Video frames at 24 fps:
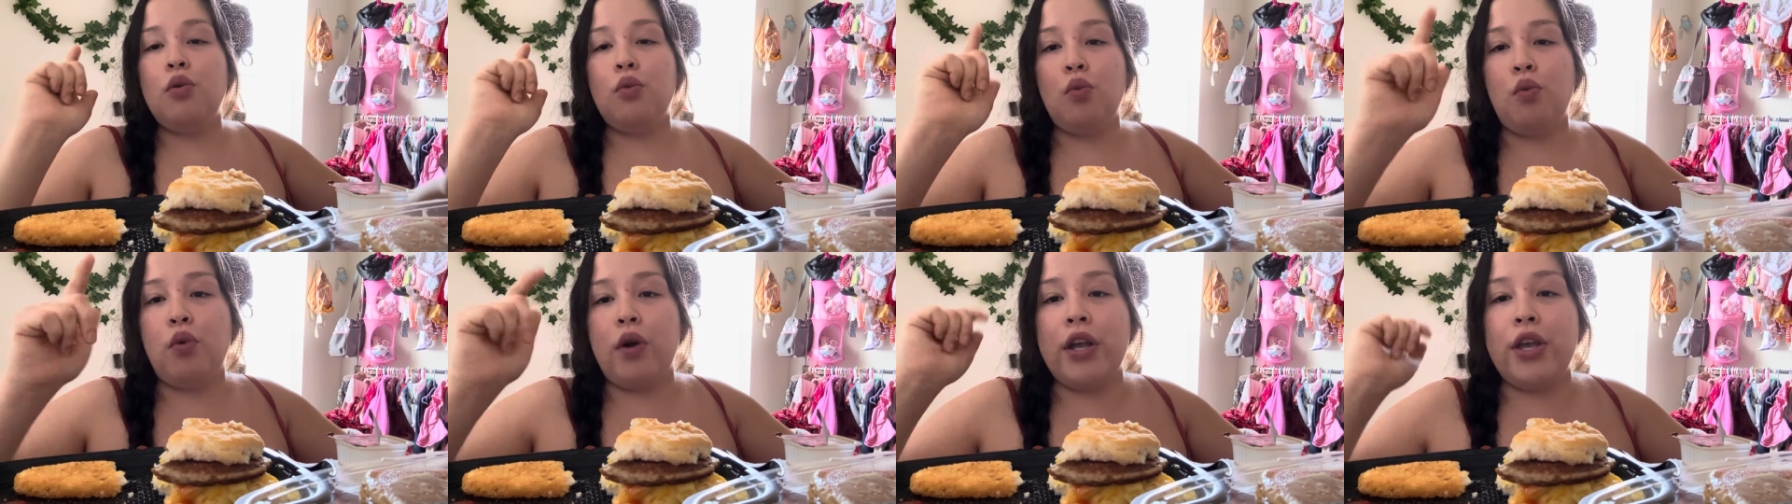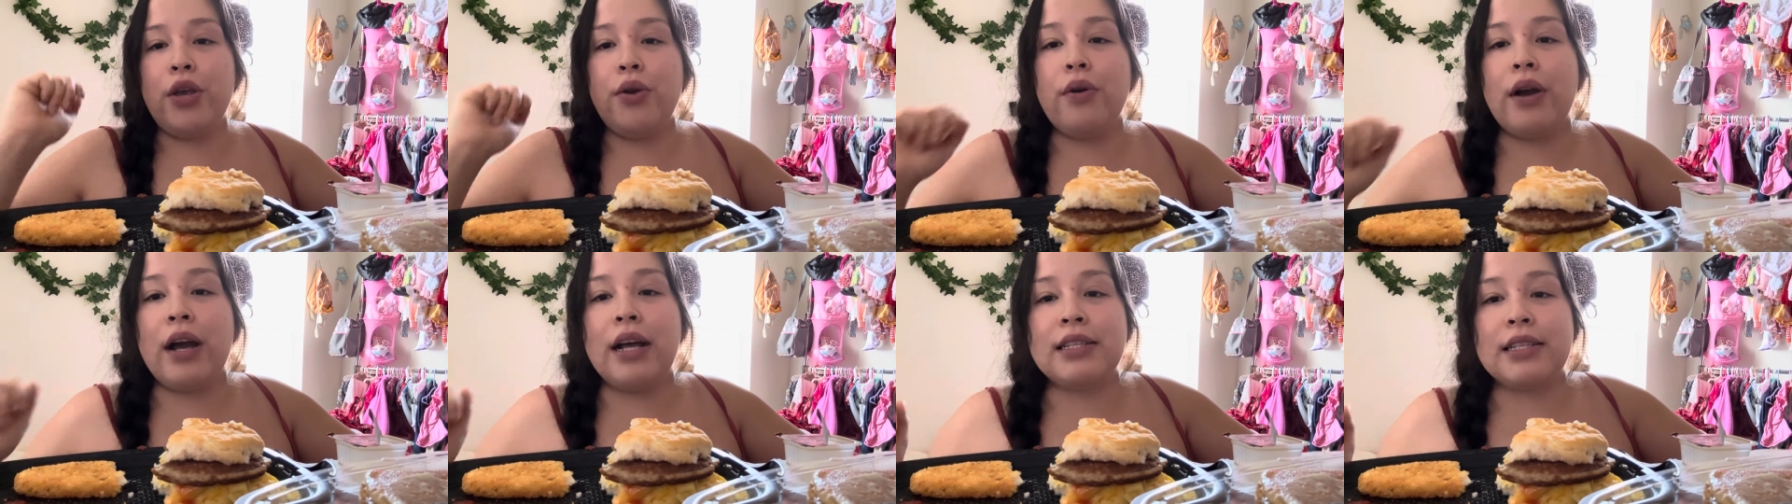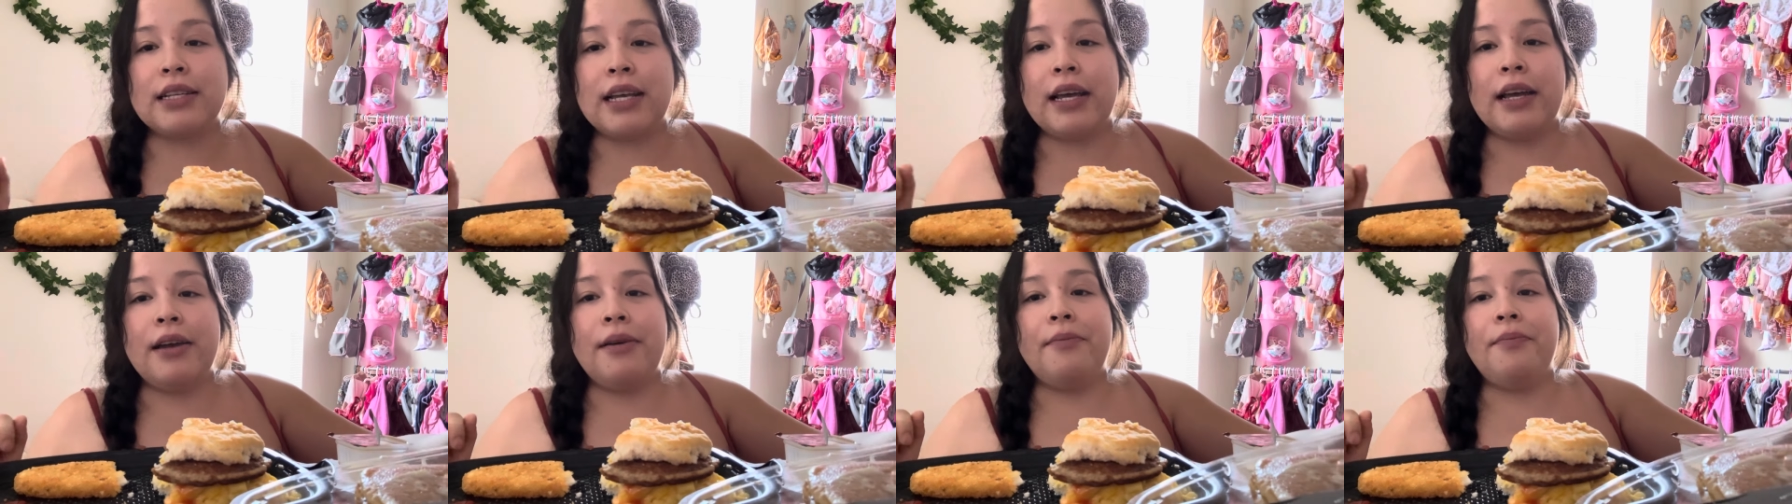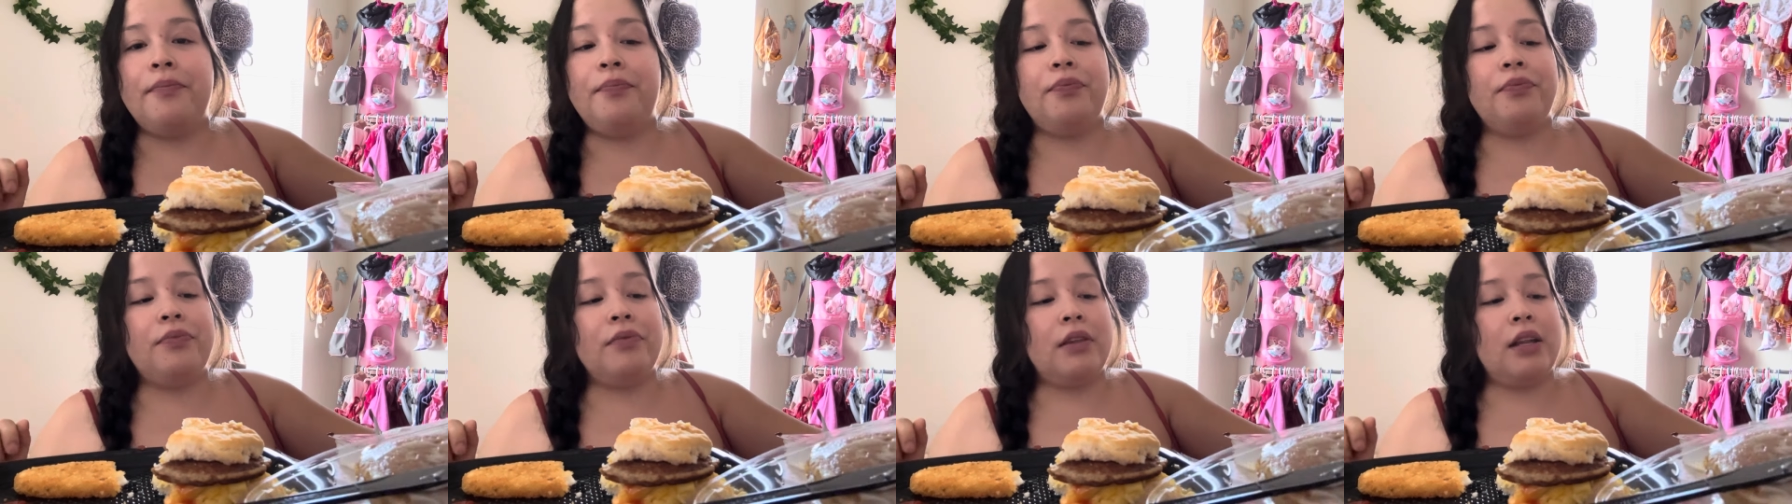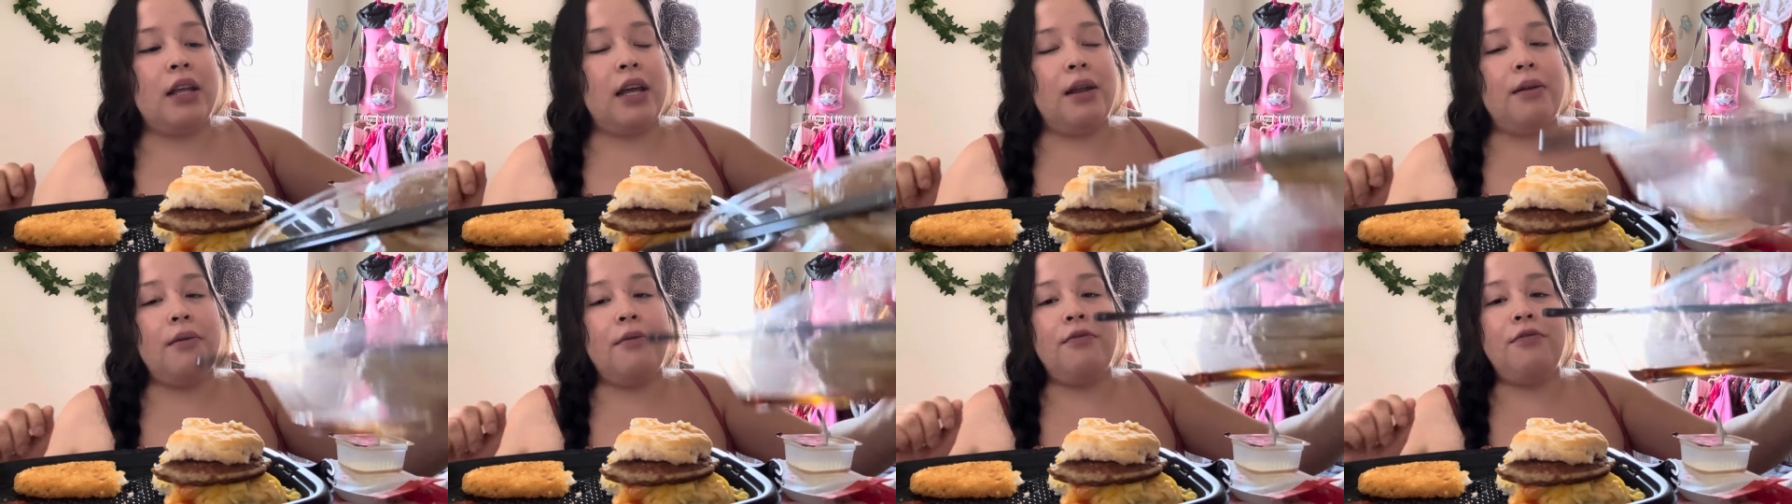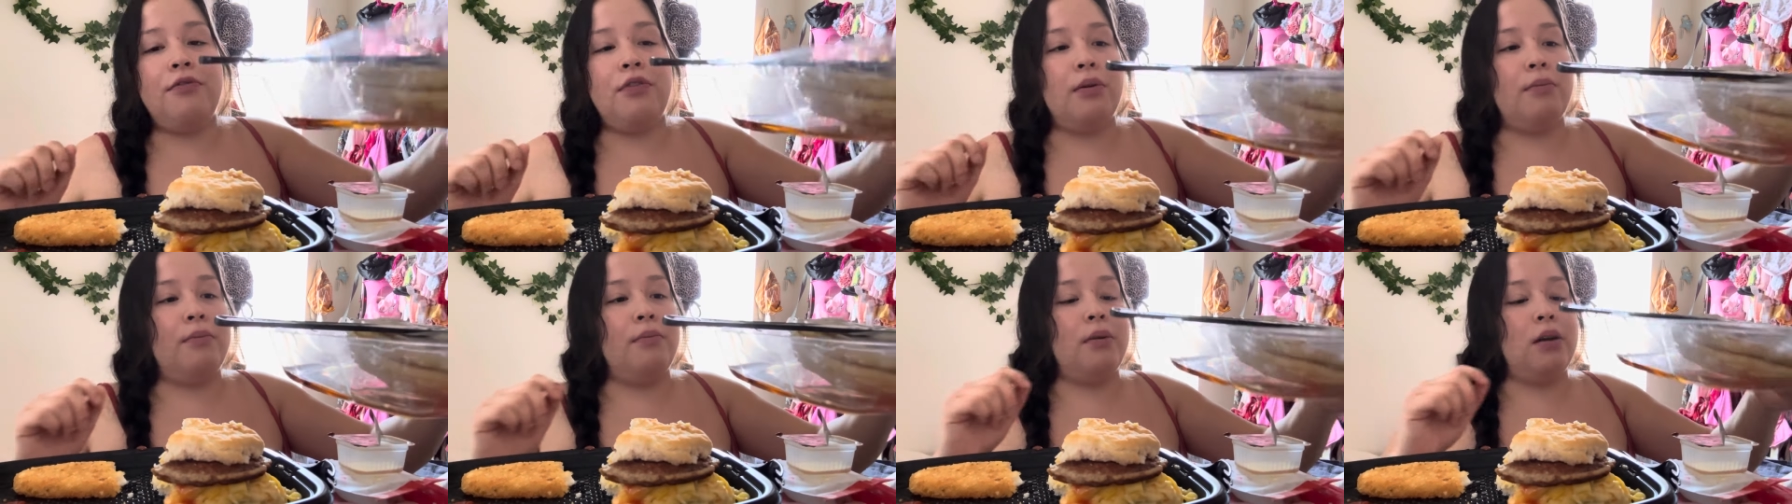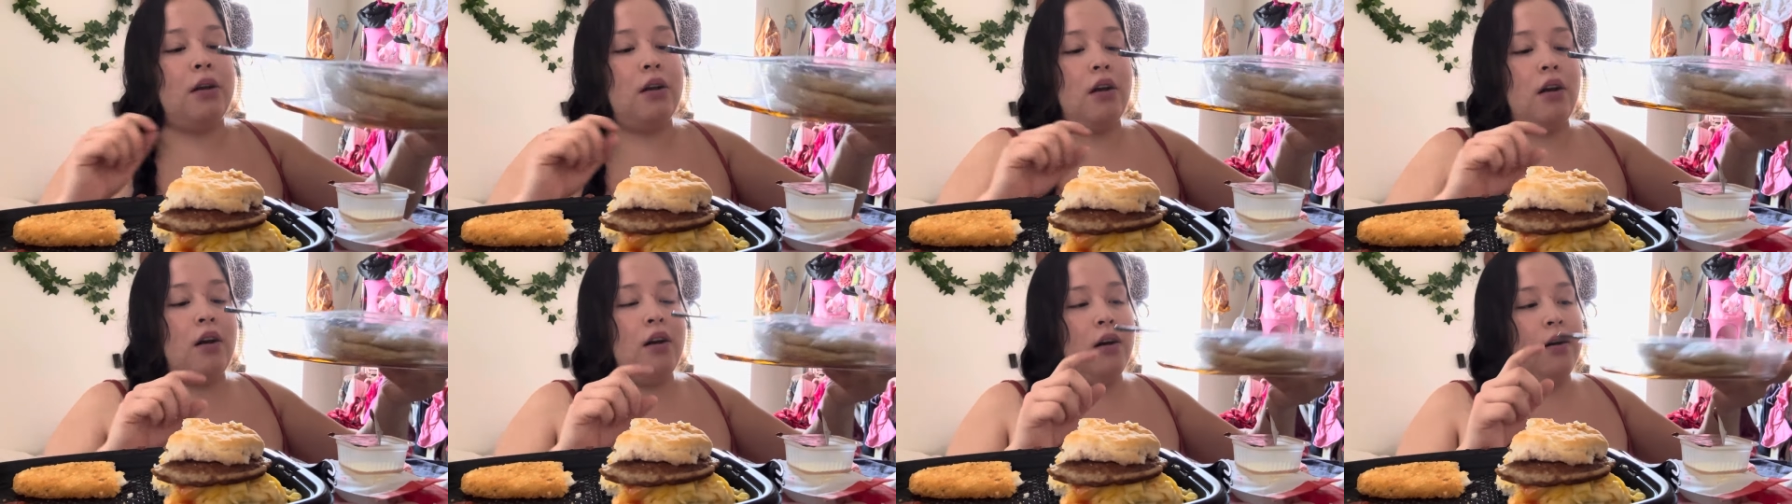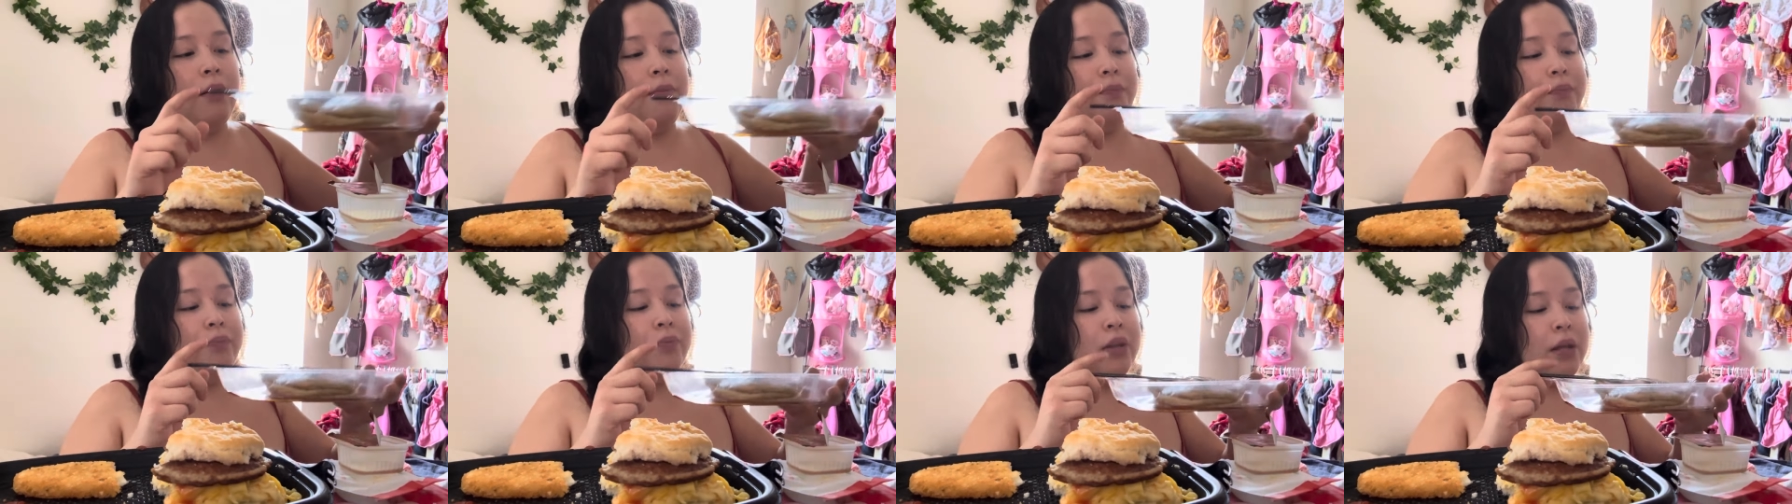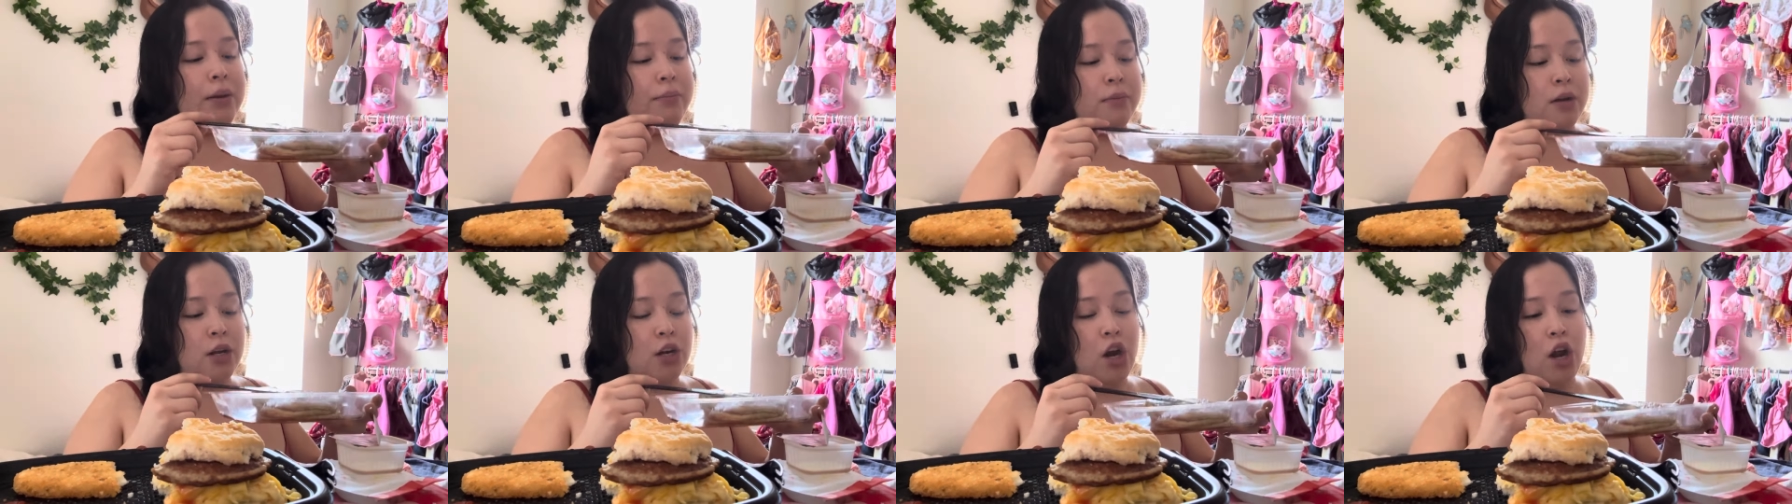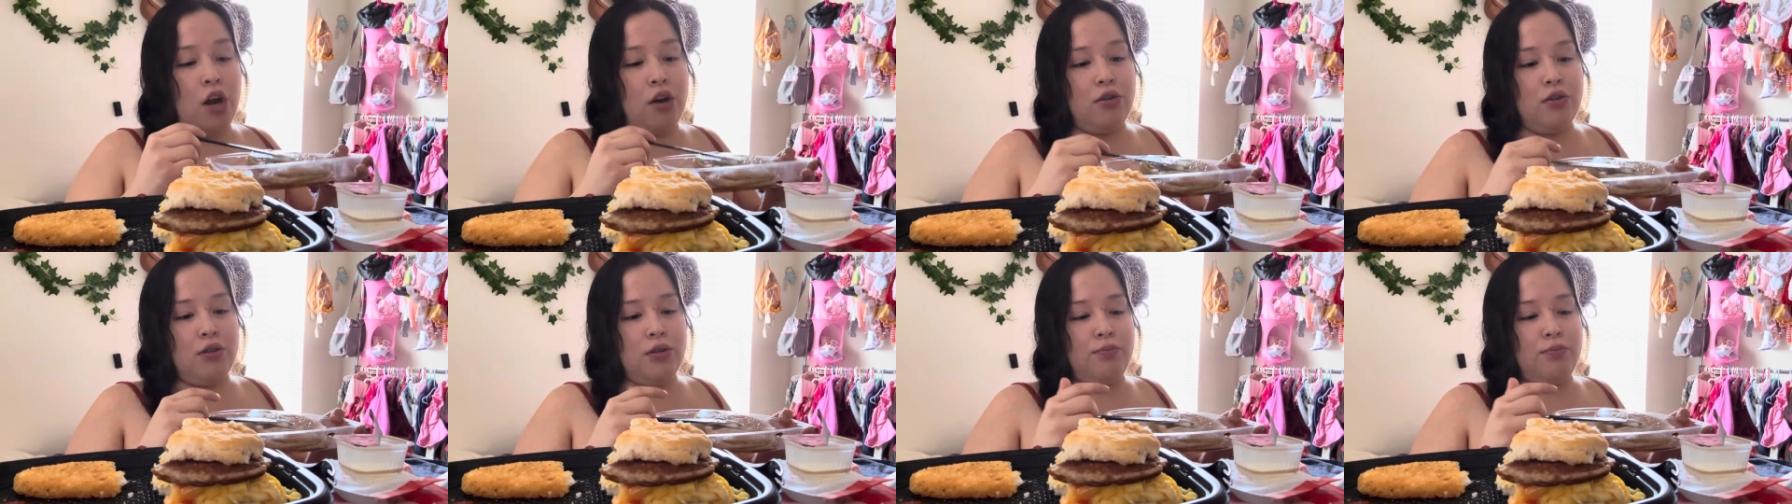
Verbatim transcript: what you guys get from um, in McDonald's